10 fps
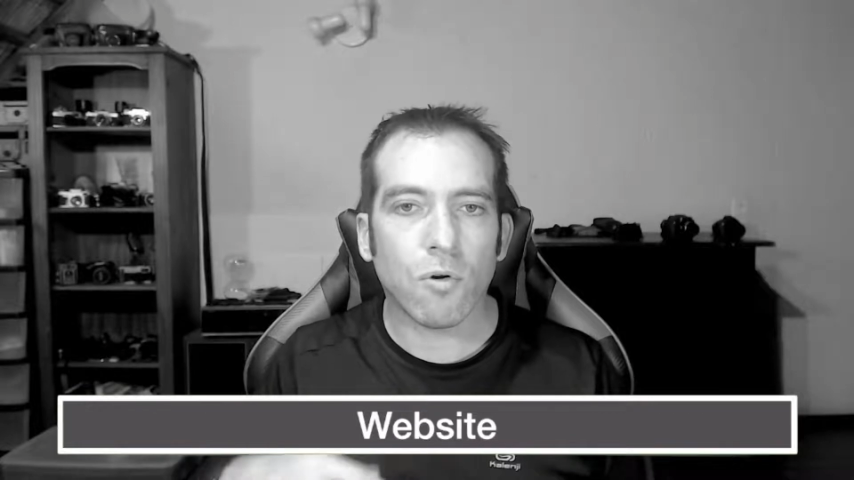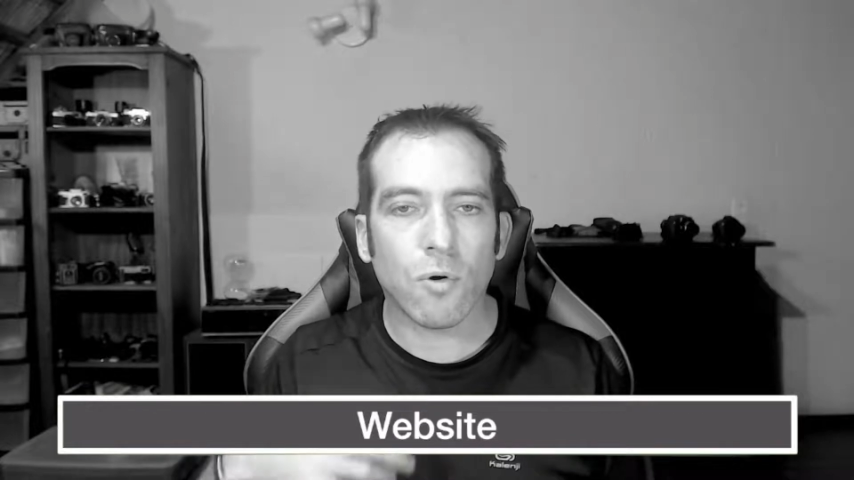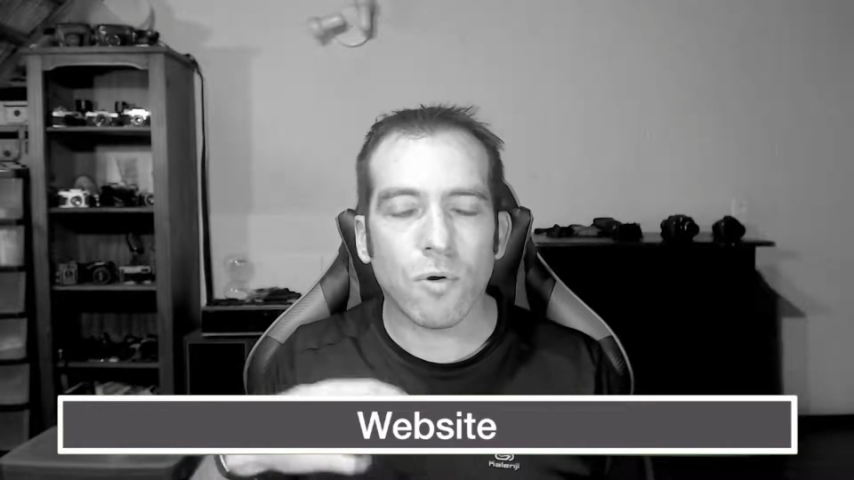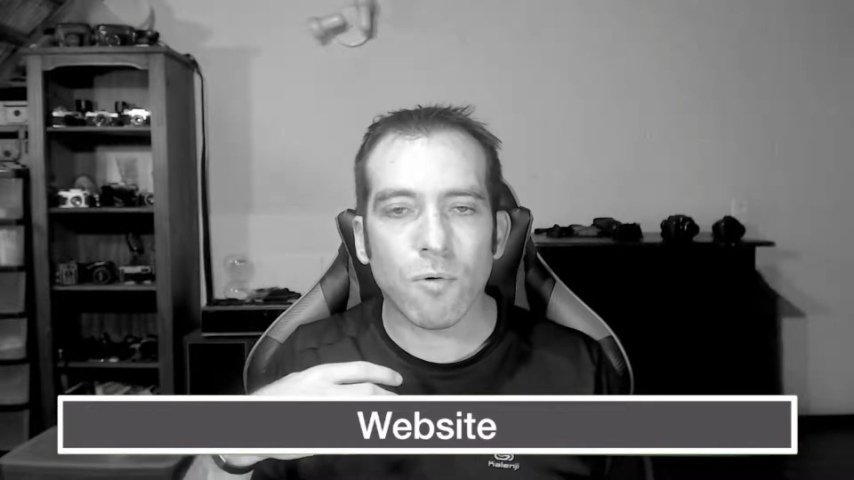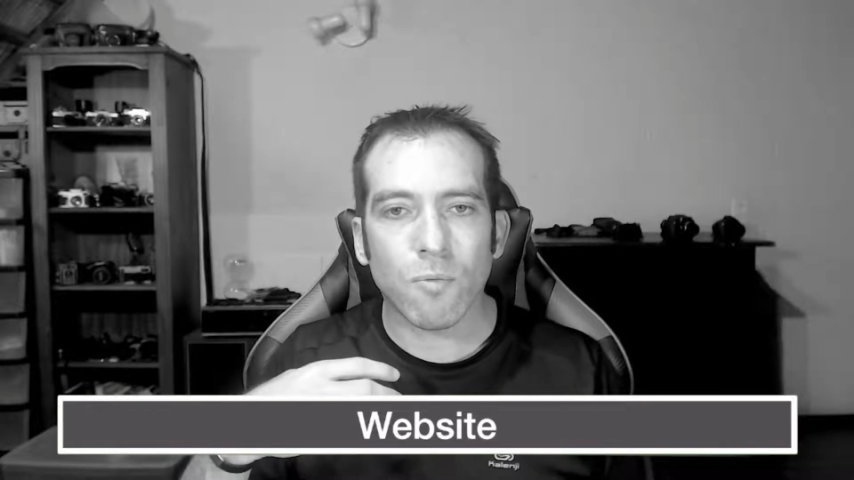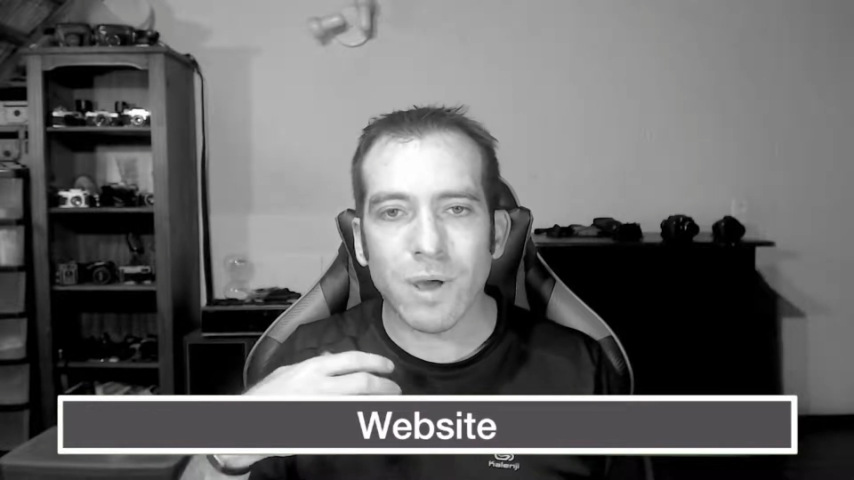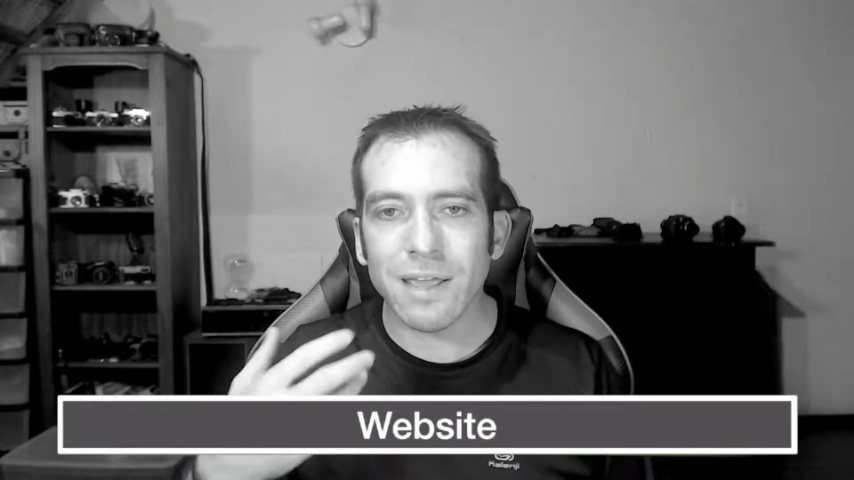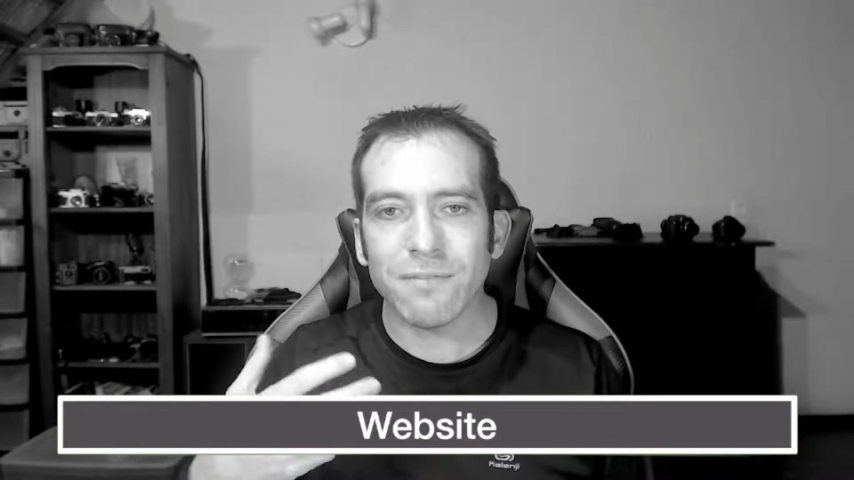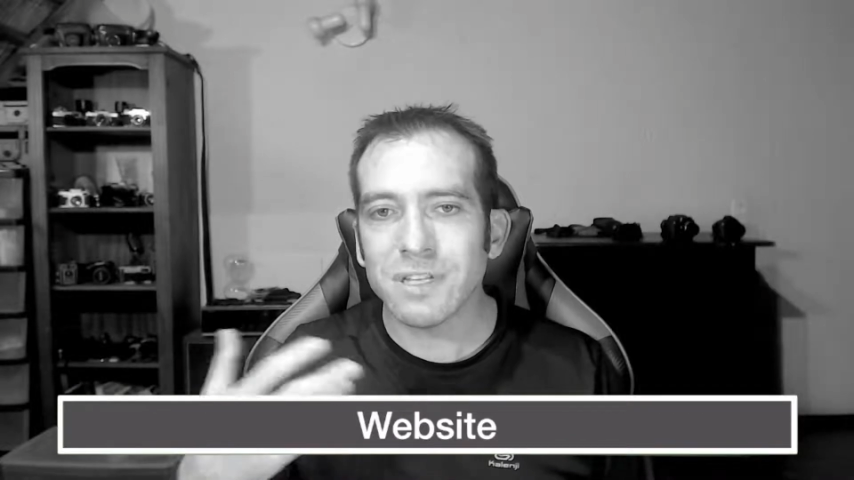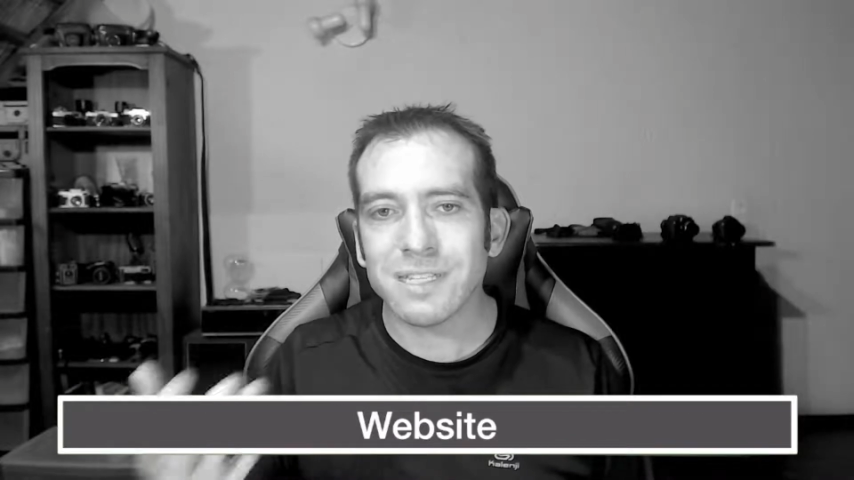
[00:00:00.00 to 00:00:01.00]
or
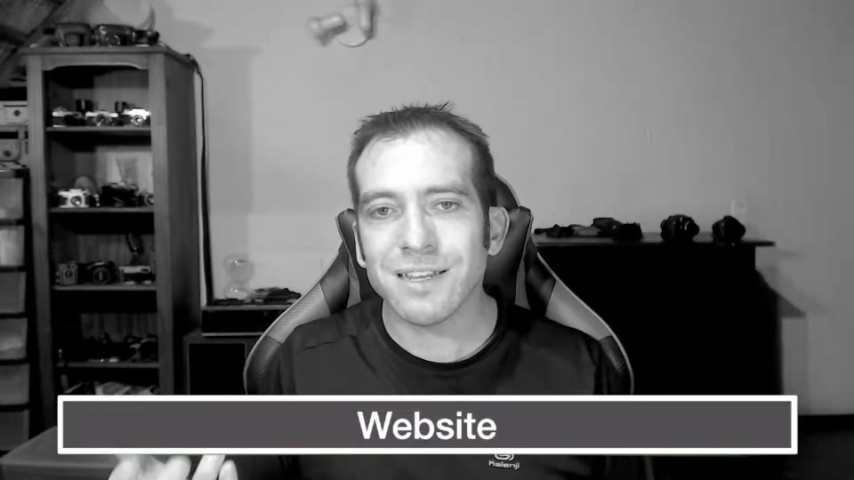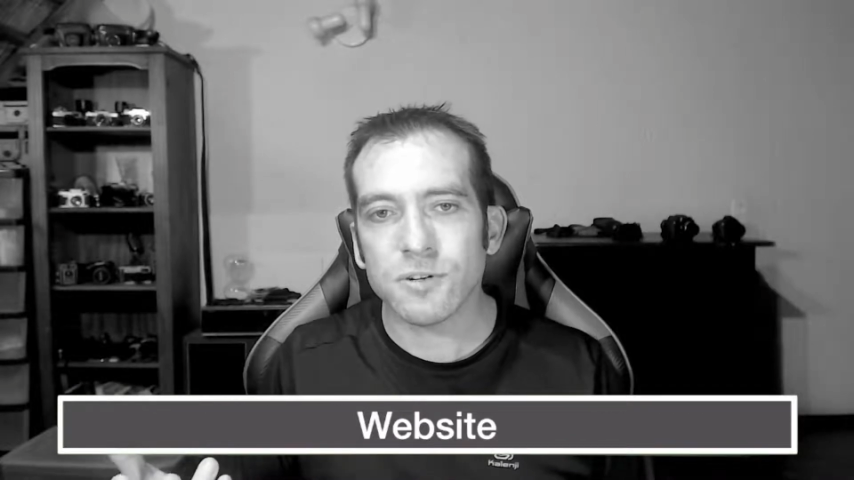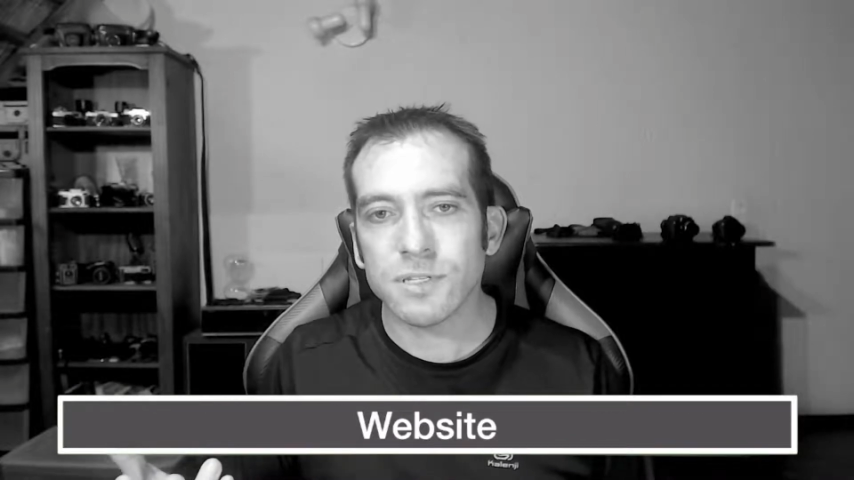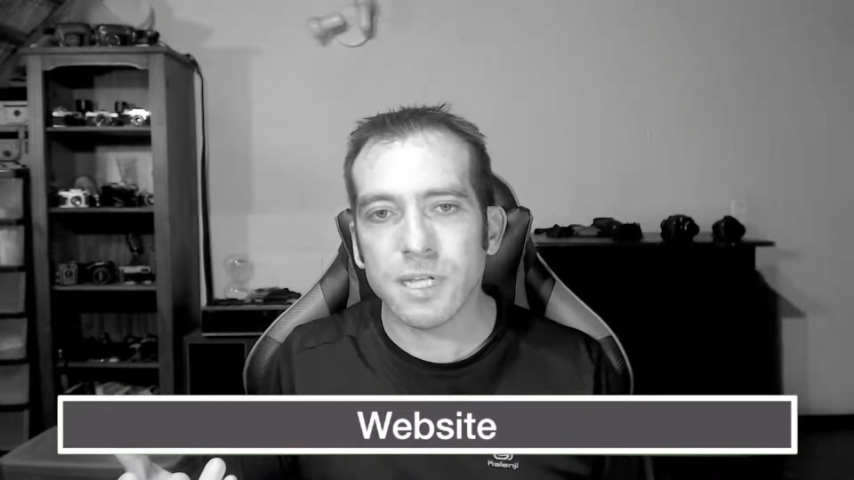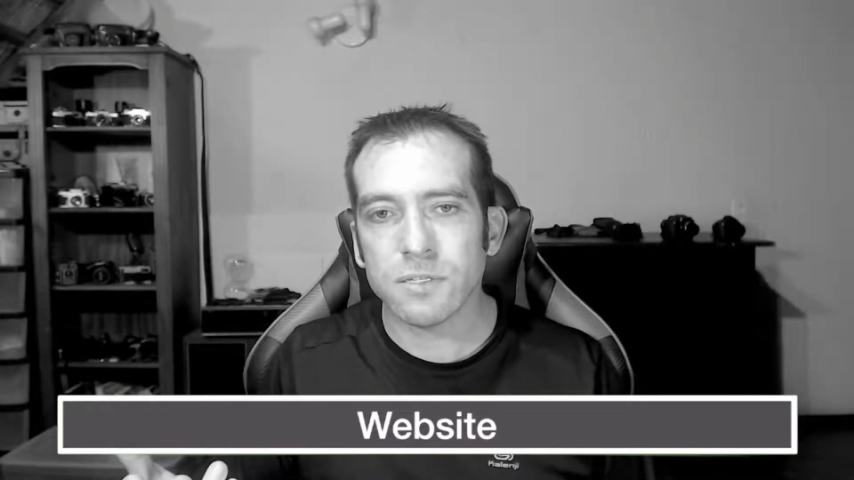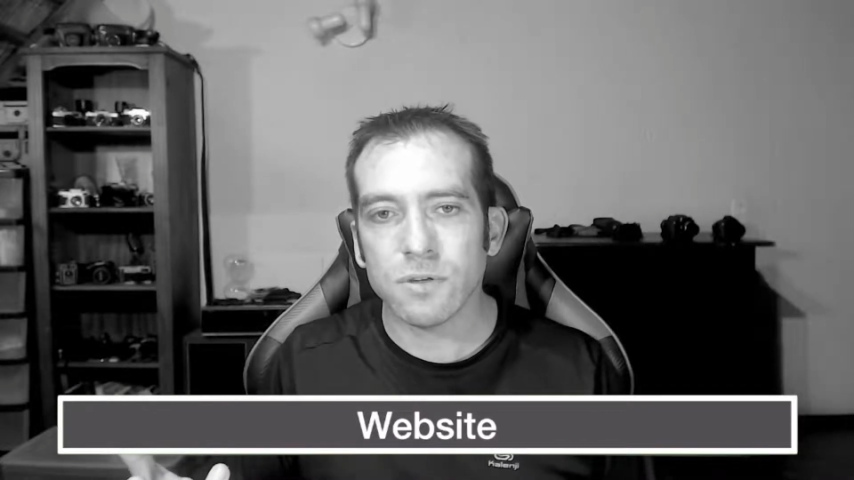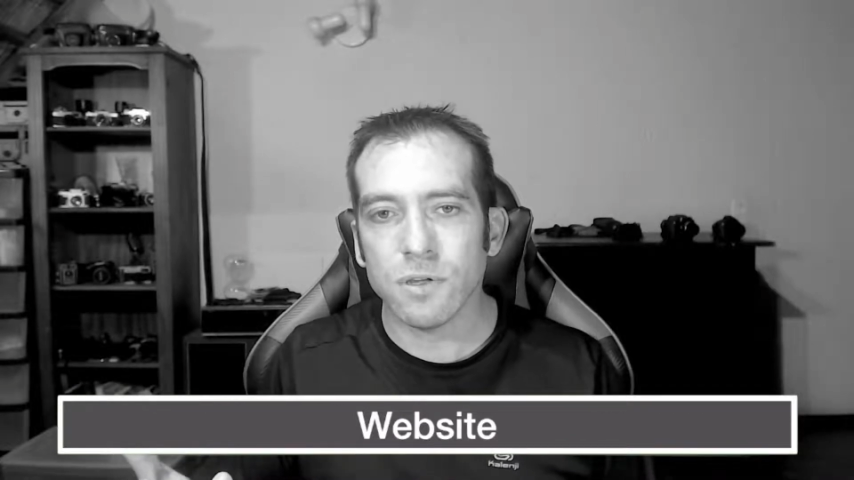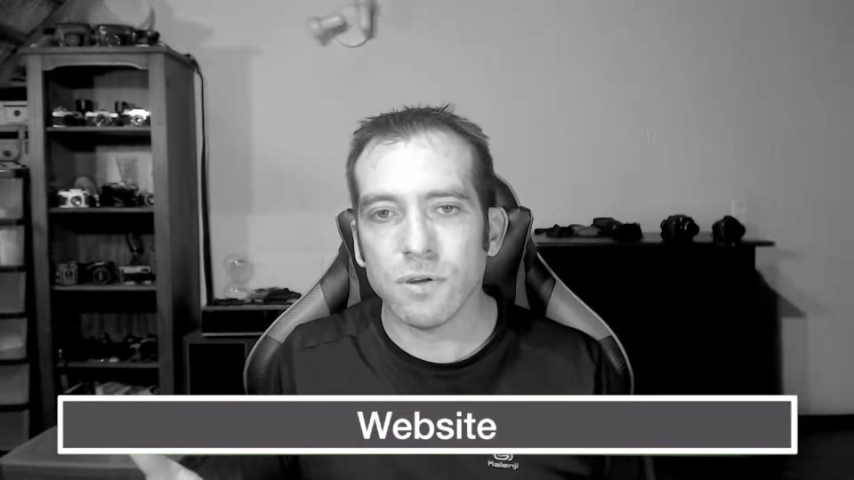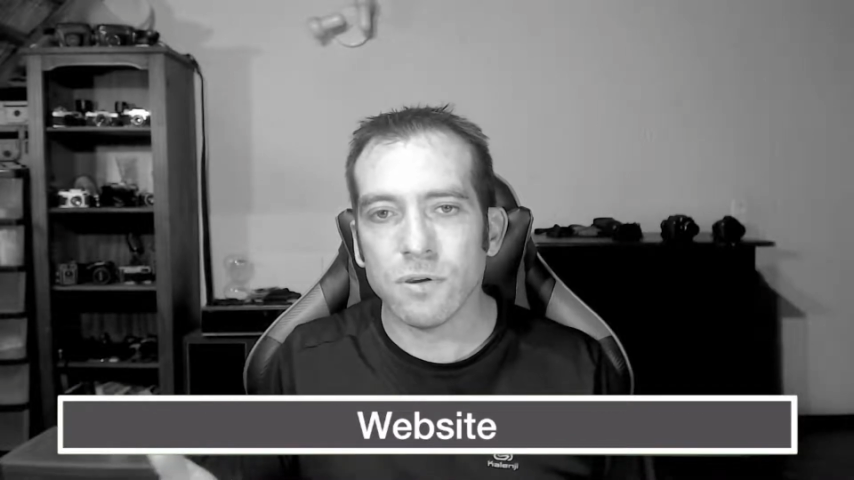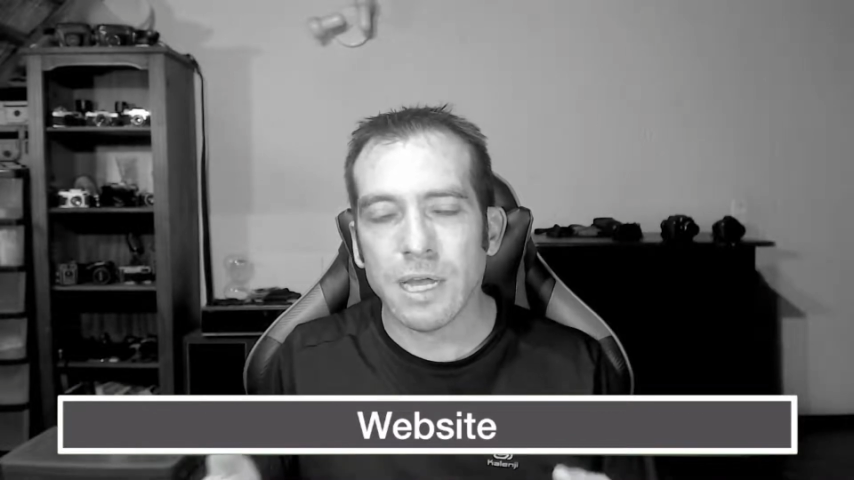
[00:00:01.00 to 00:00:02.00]
whatever is interesting to
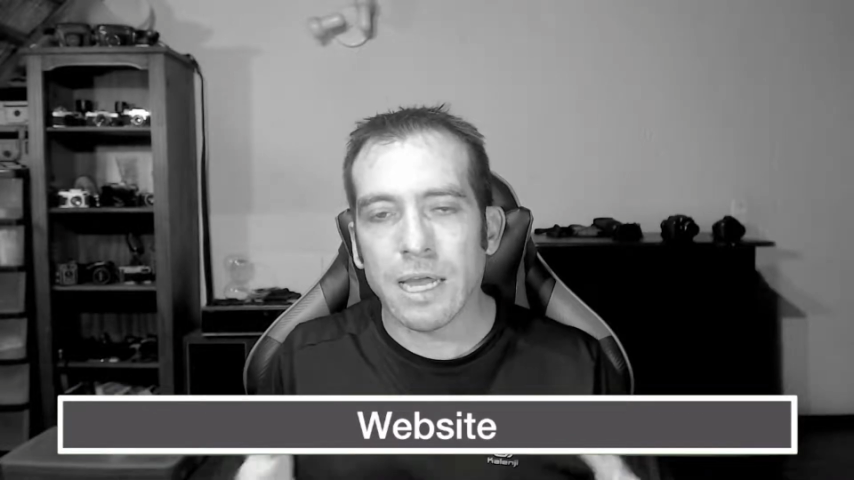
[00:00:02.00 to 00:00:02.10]
you,